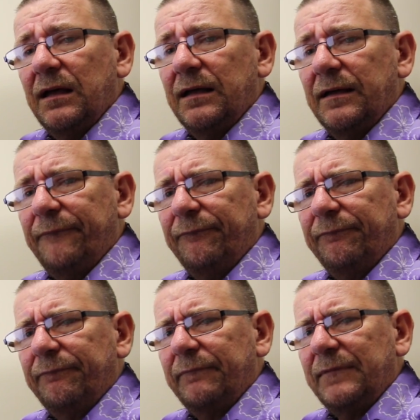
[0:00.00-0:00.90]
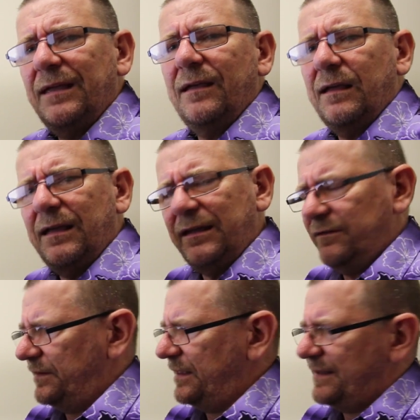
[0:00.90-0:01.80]

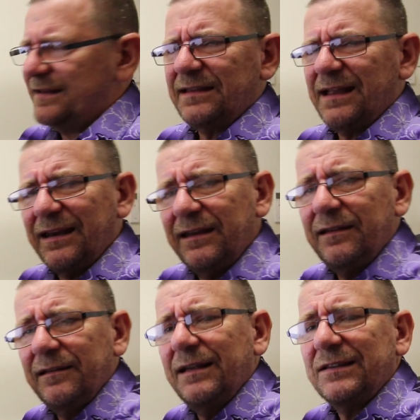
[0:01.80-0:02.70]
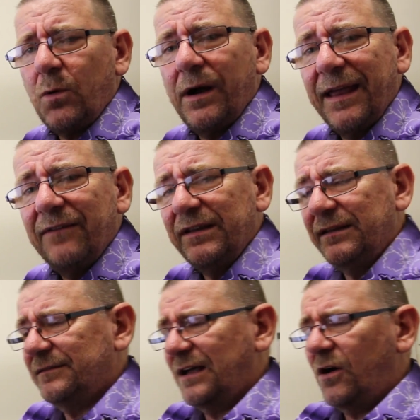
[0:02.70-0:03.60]
even then, that is quite
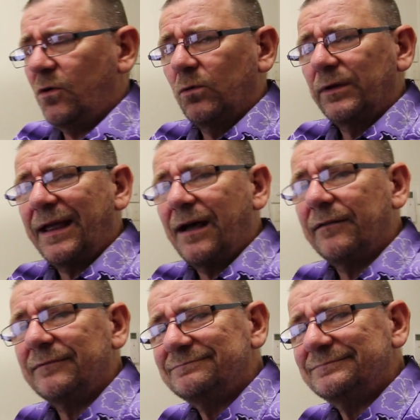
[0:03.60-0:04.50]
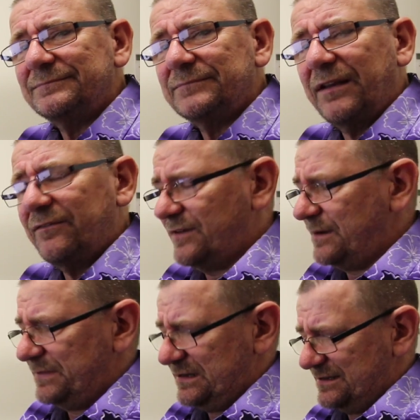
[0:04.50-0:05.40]
heavy to hold out in
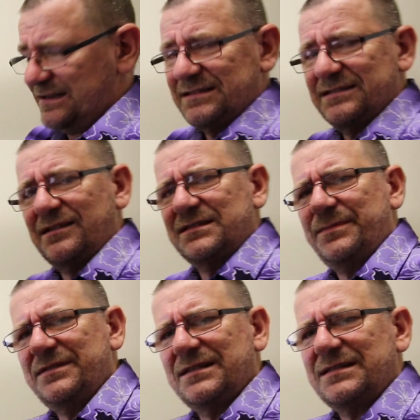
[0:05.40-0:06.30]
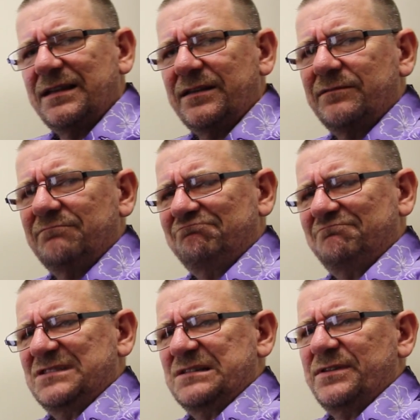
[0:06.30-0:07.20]
front, because I suppose that's how you're
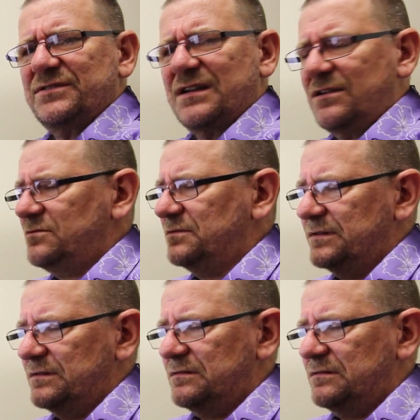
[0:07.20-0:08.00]
supposed to hold it.